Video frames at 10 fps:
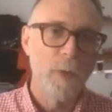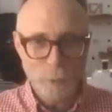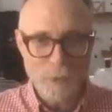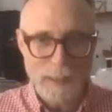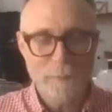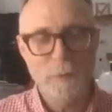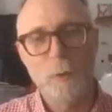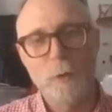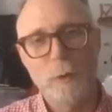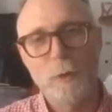To have
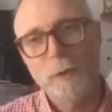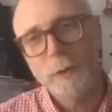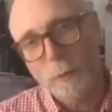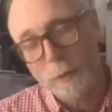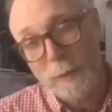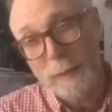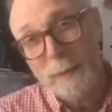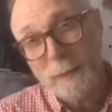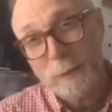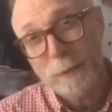your
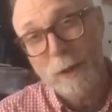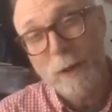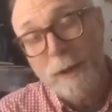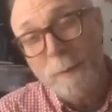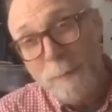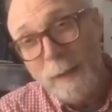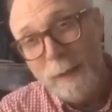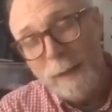thing, your time,